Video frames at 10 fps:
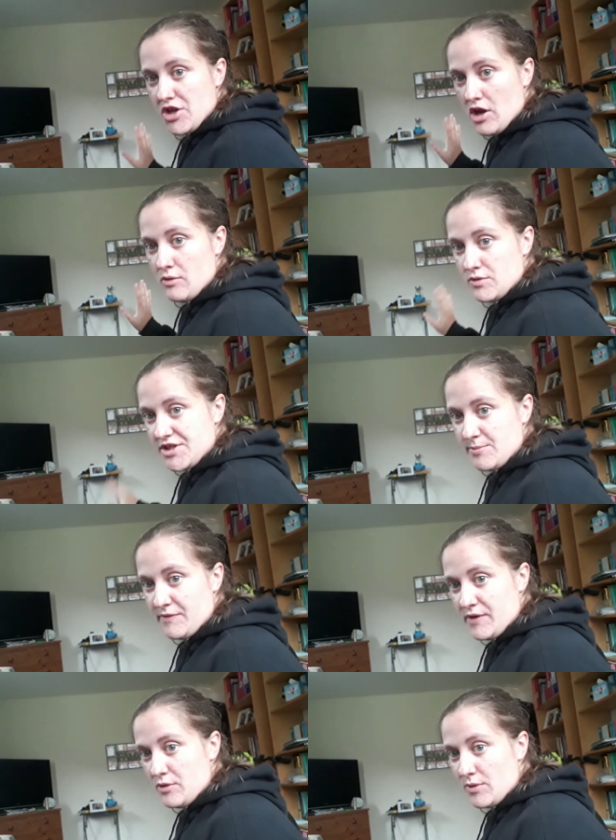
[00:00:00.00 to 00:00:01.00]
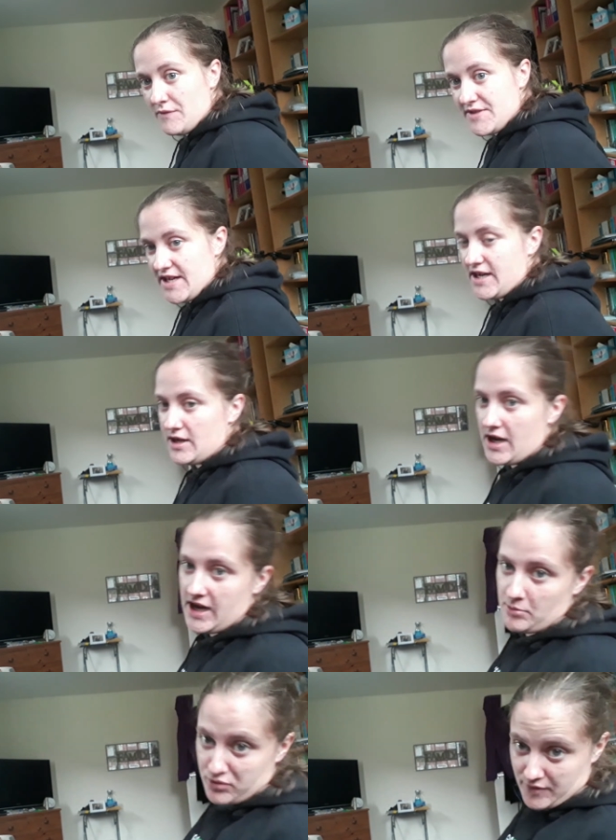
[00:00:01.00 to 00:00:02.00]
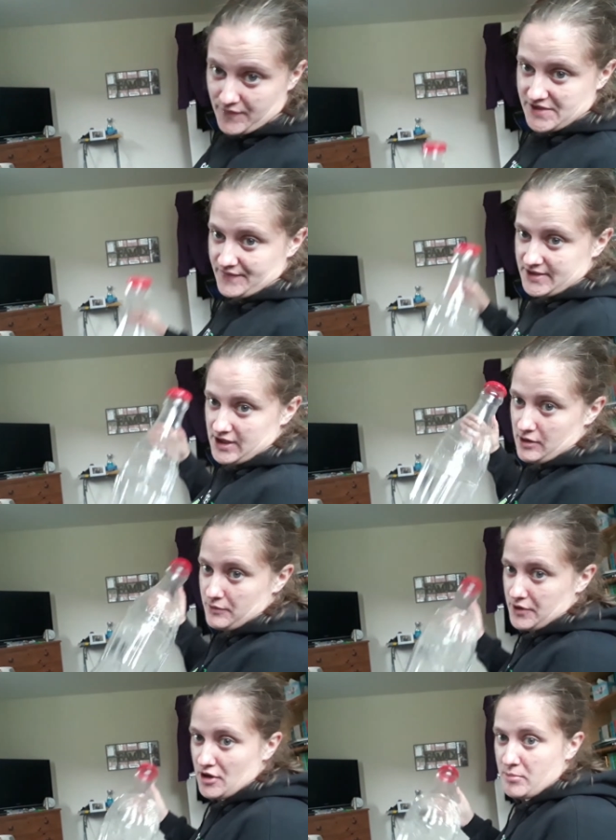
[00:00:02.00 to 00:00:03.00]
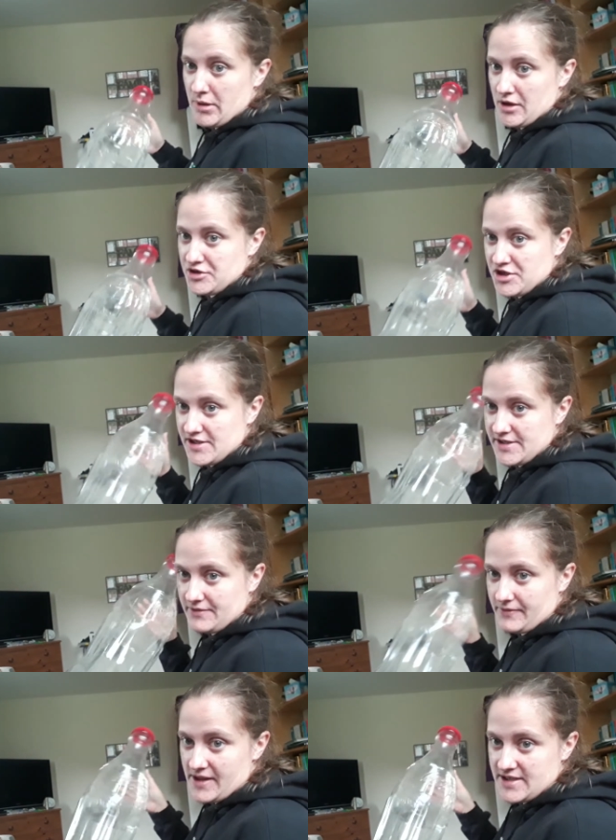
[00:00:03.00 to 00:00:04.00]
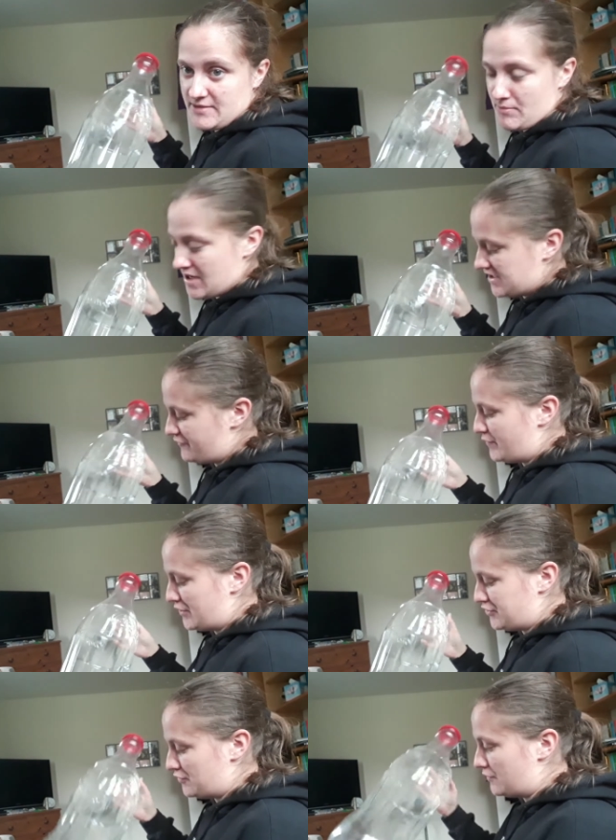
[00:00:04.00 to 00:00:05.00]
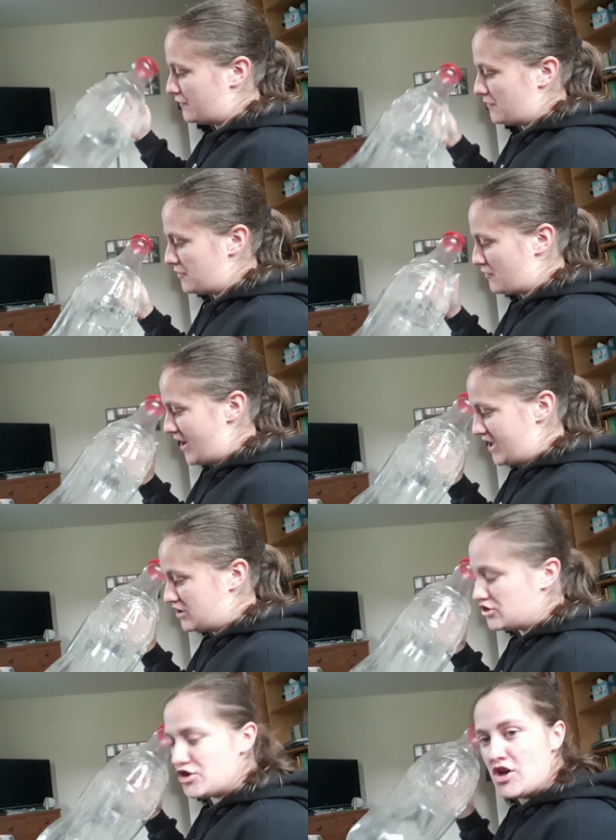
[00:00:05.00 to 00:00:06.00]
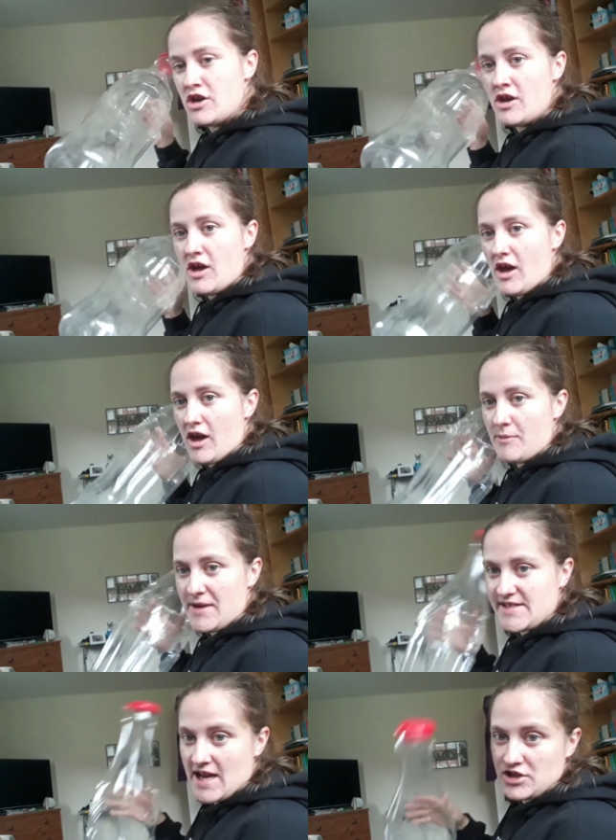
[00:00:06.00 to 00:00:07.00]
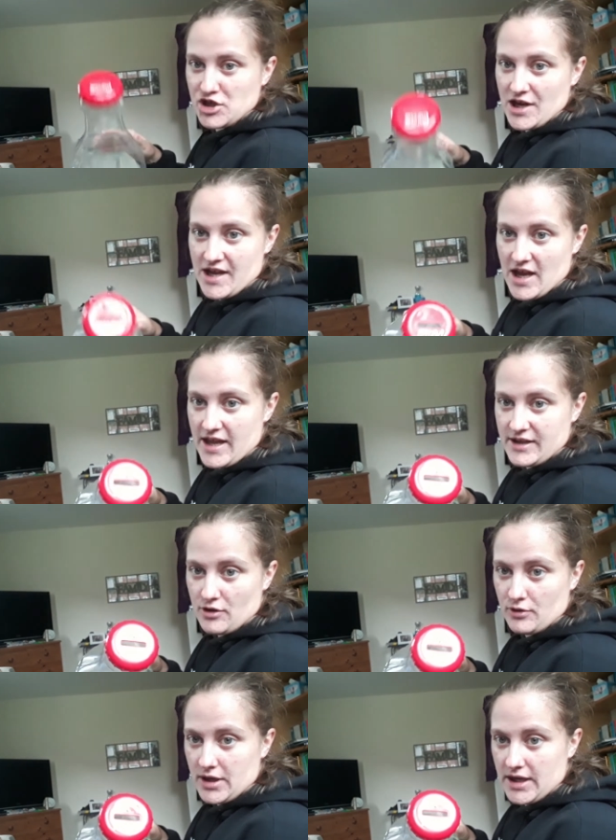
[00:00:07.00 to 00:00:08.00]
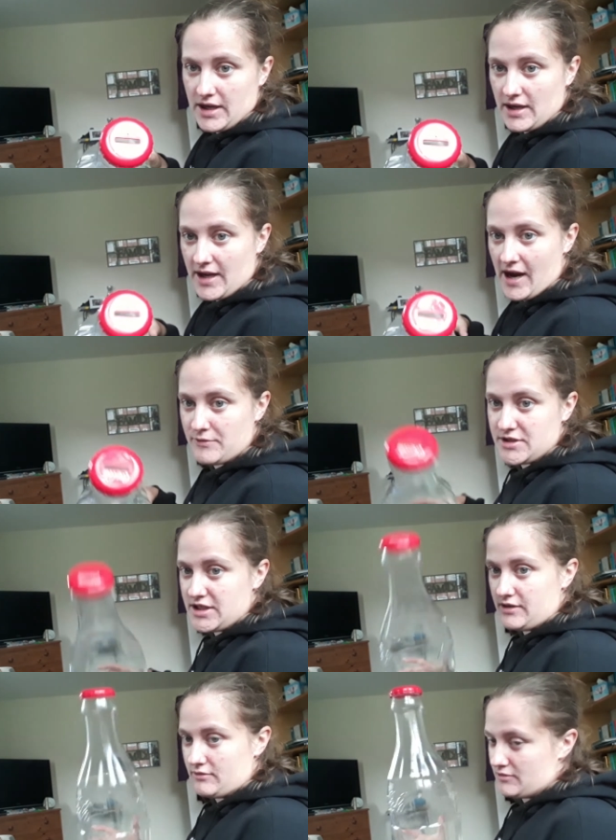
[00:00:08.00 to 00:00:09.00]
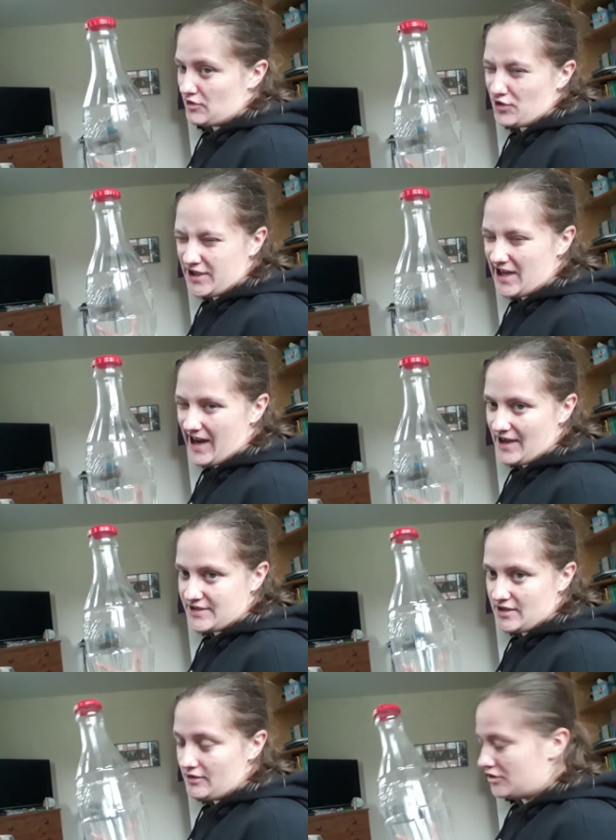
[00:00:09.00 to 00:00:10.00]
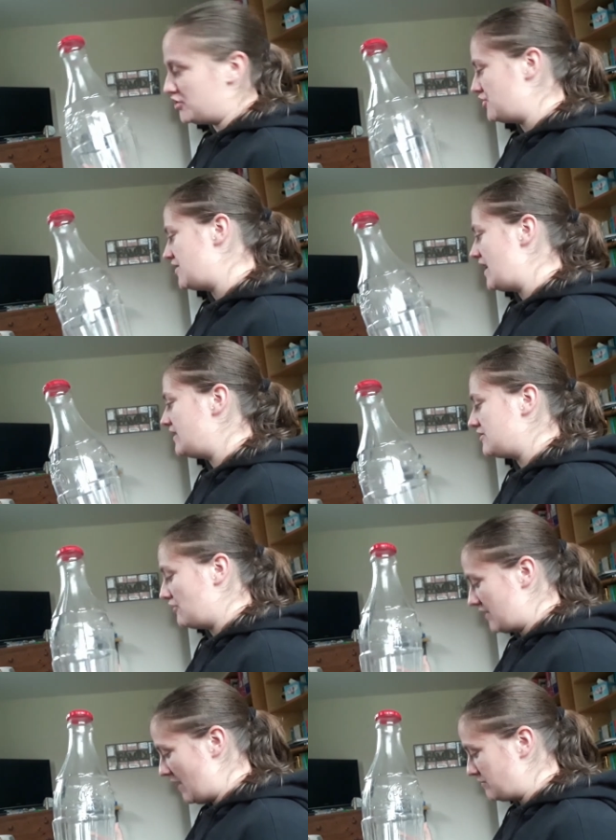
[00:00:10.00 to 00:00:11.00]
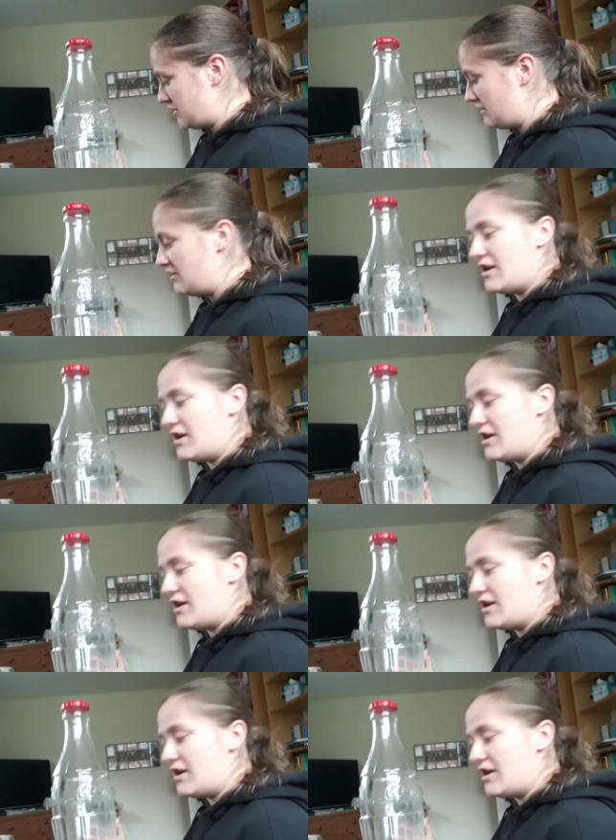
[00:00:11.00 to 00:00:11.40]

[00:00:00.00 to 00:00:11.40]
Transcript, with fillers: So some of you will have seen in a previous video that I purchased this massive bottle from the range. Um, it's actually a coin counting, coin collector, I should say. It's not a counter.